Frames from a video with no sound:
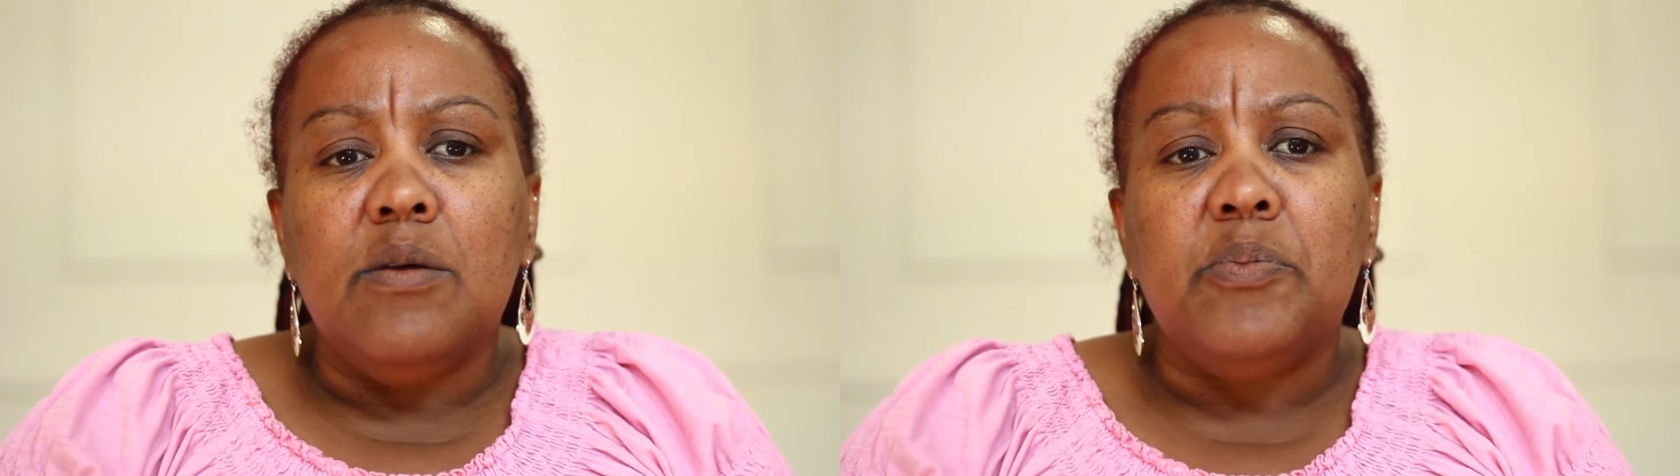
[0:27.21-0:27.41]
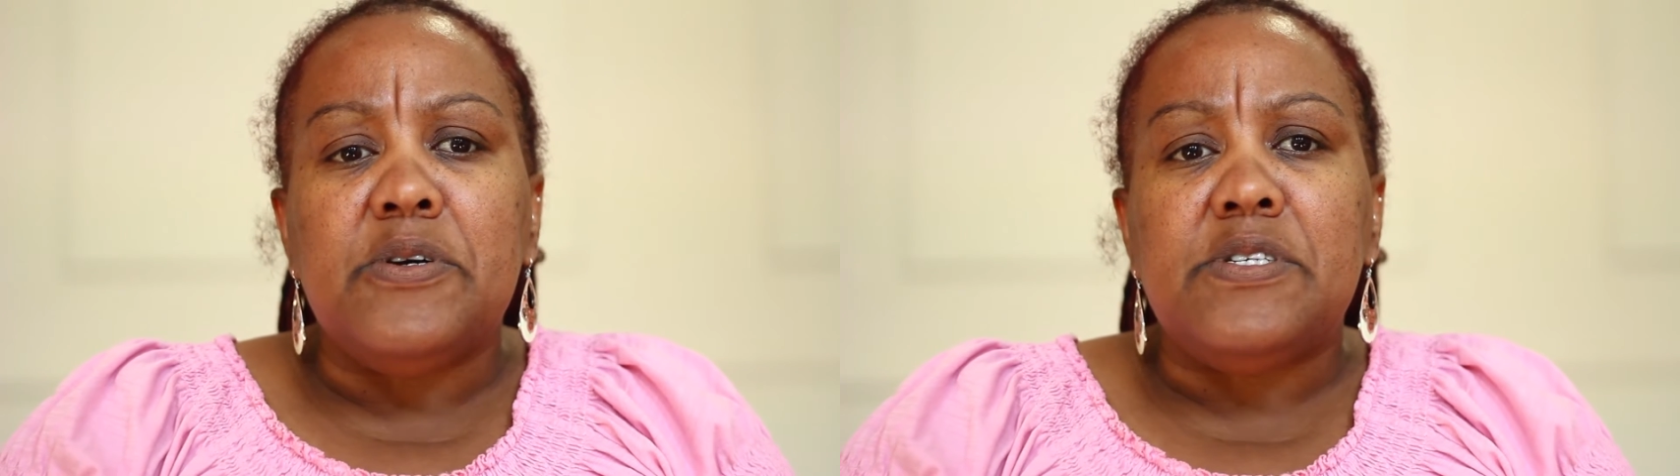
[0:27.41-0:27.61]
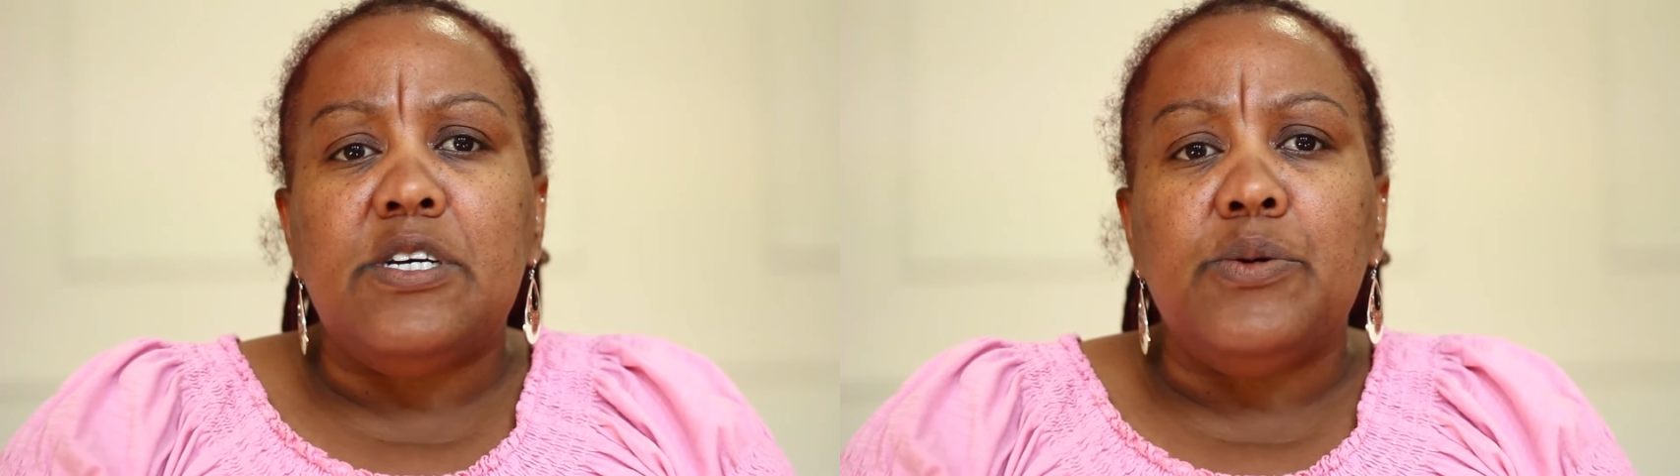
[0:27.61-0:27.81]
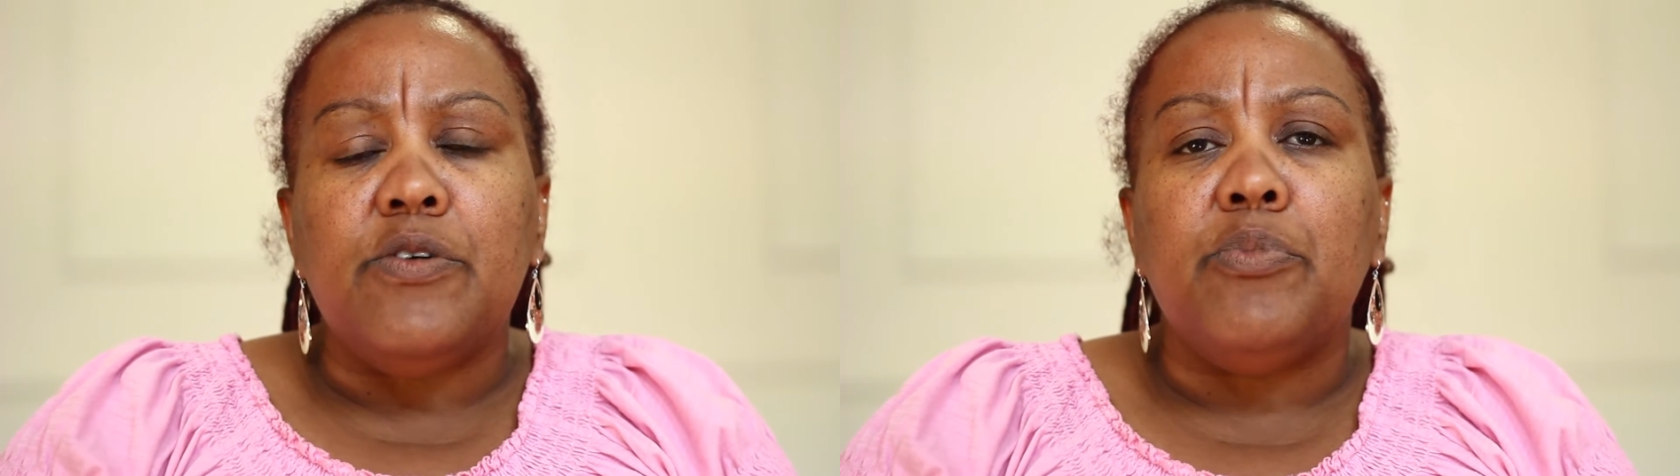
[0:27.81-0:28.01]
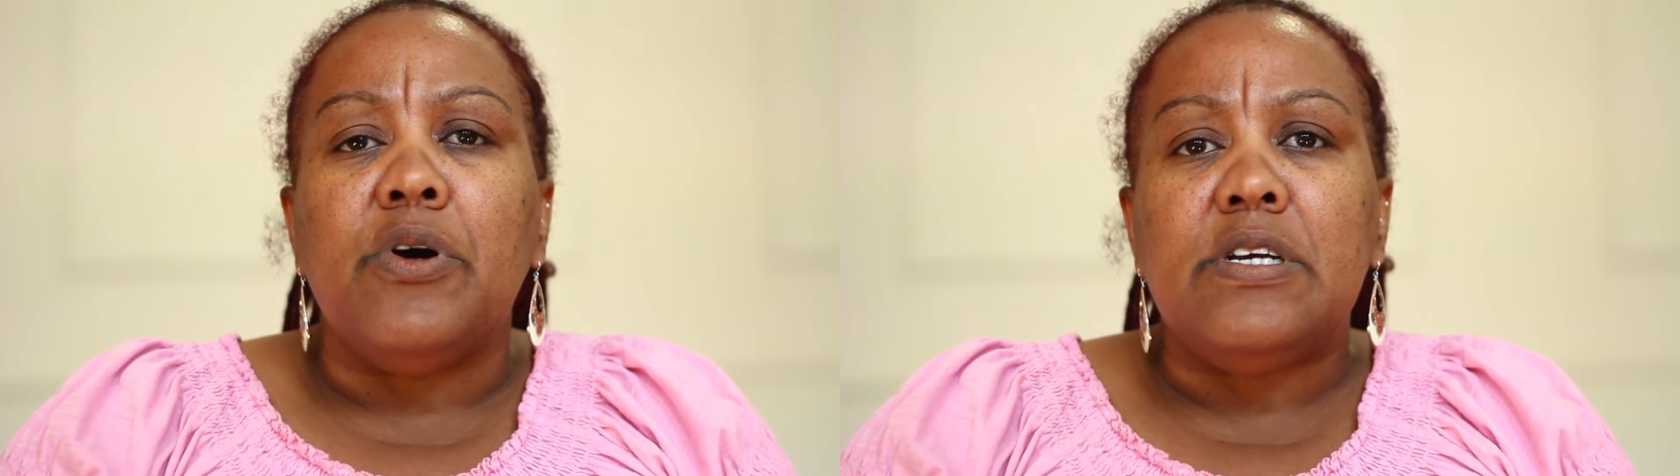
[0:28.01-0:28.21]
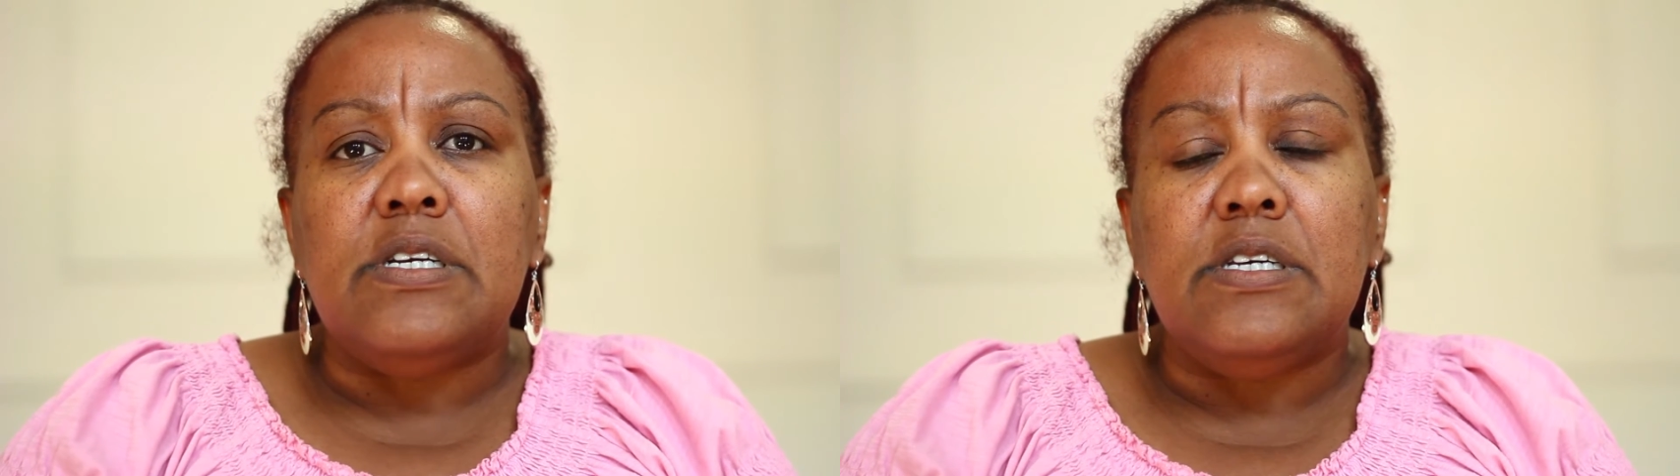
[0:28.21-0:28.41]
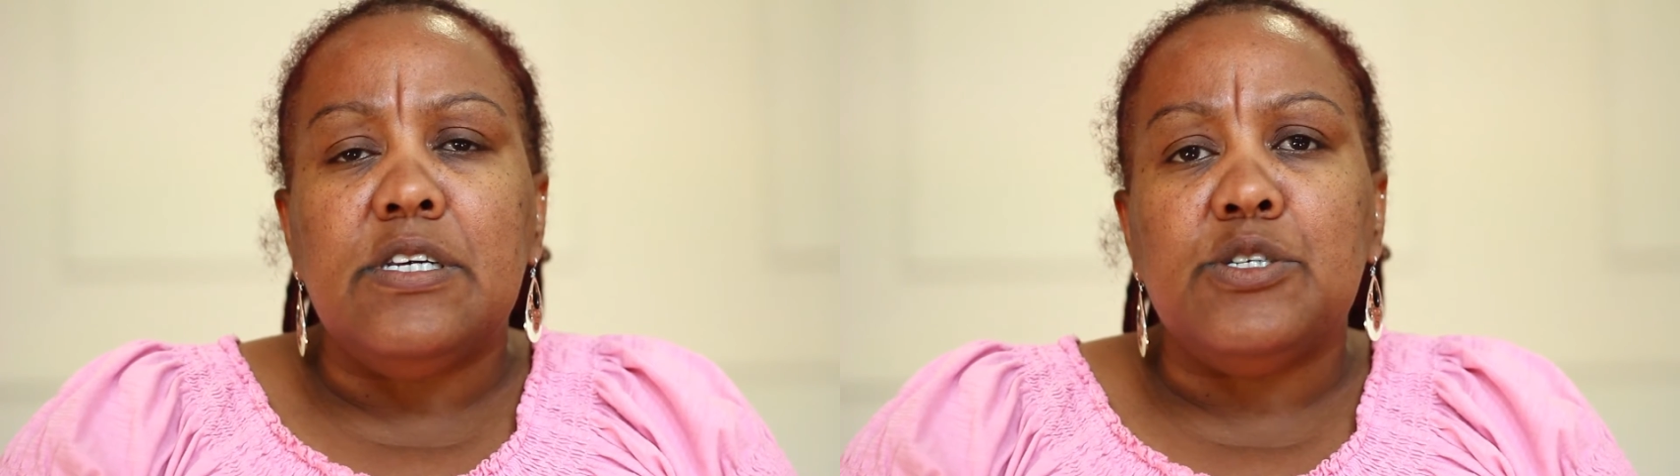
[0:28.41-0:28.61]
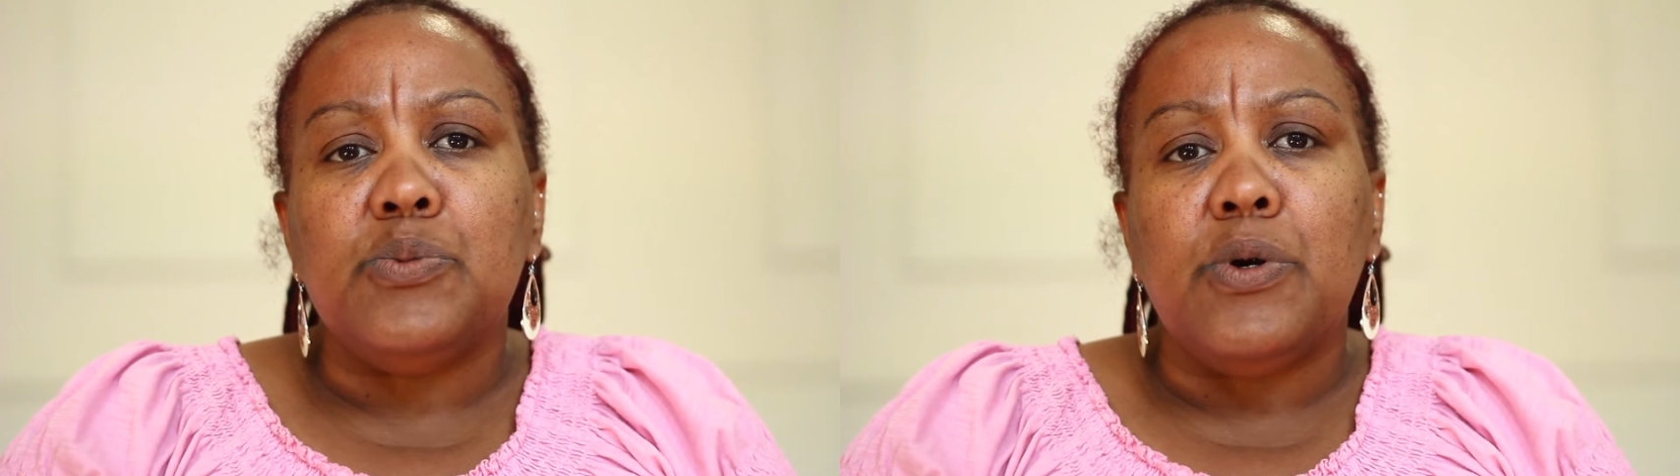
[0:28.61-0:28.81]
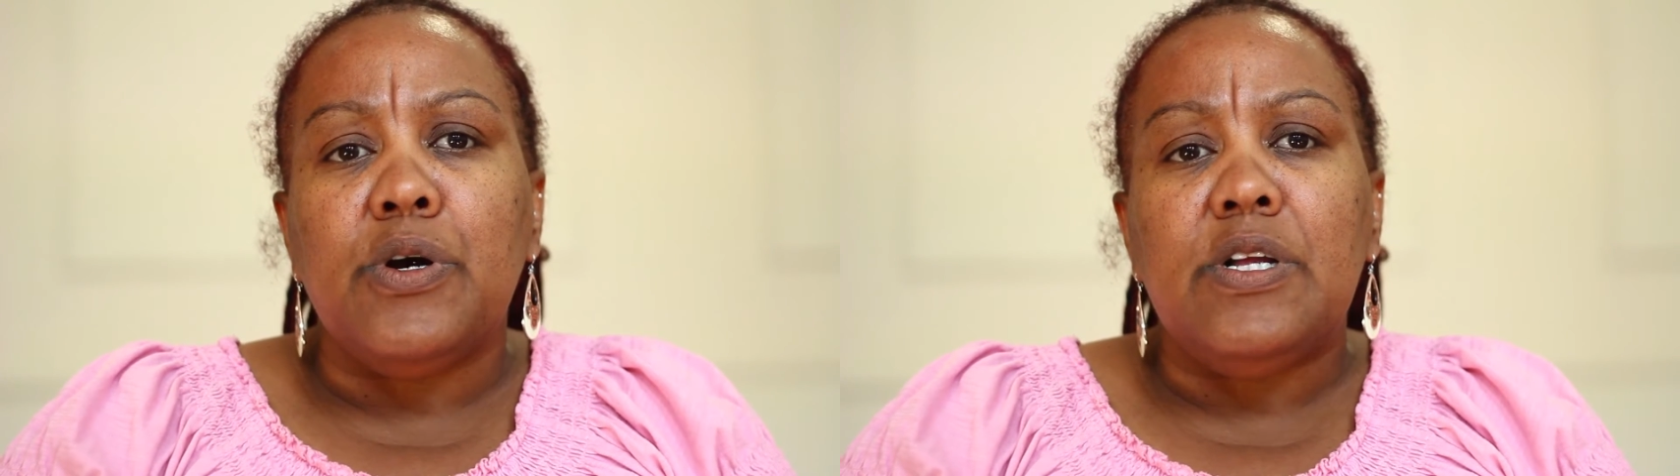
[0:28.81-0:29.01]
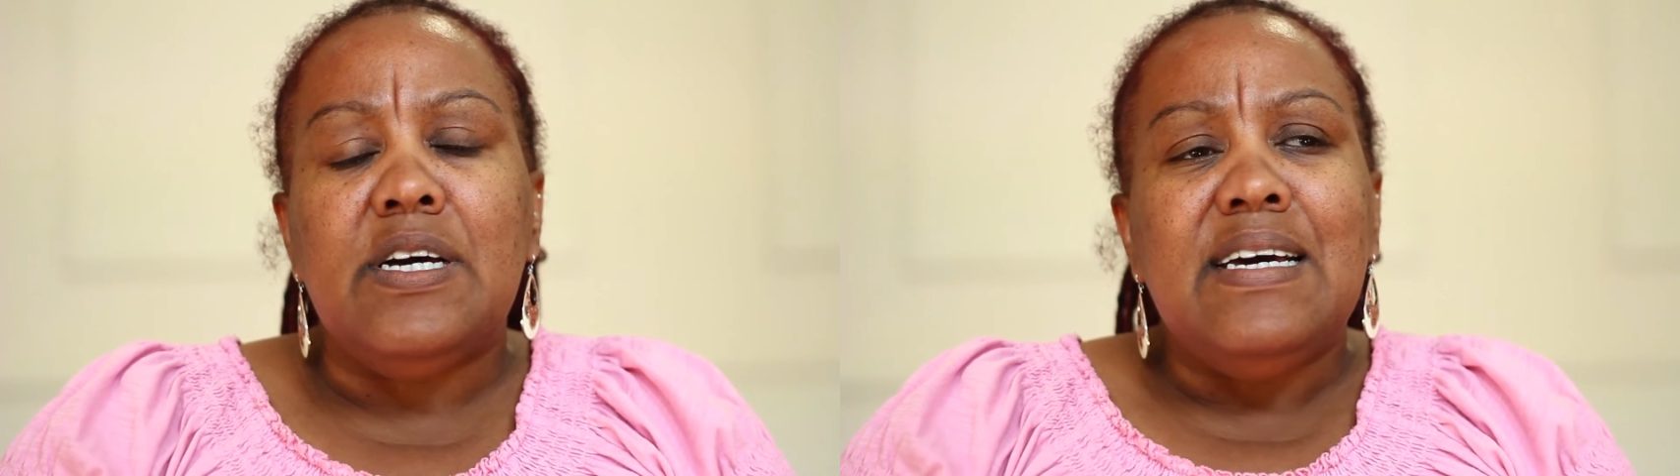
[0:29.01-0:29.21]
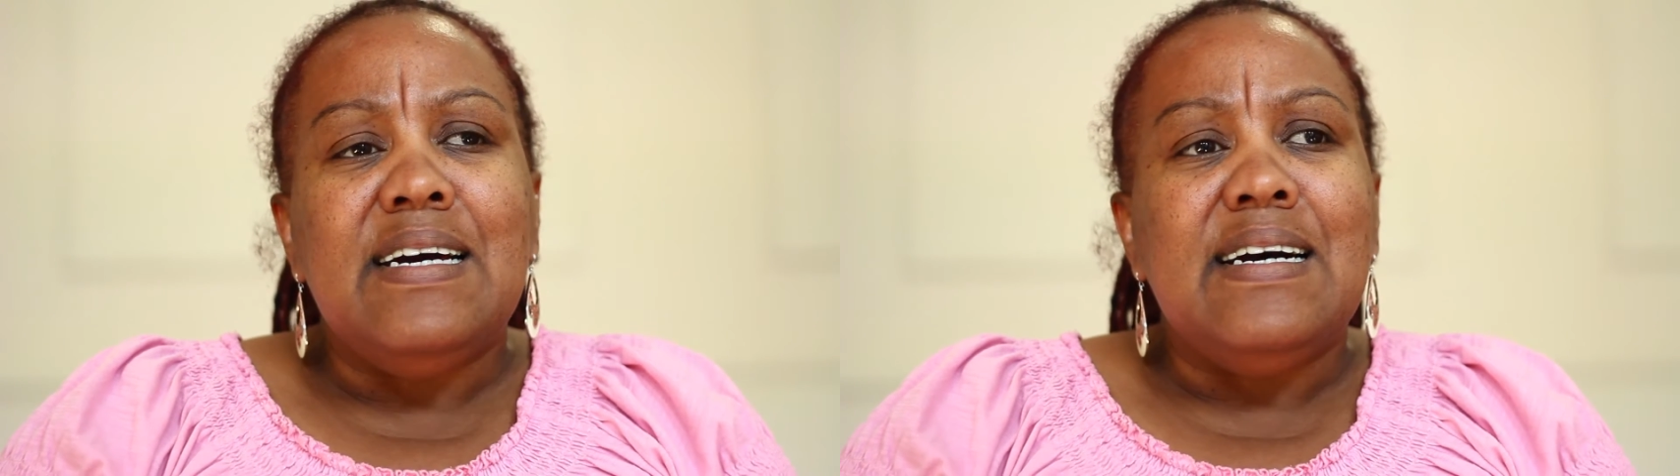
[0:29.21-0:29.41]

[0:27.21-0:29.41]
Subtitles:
the person that you have brought into this world.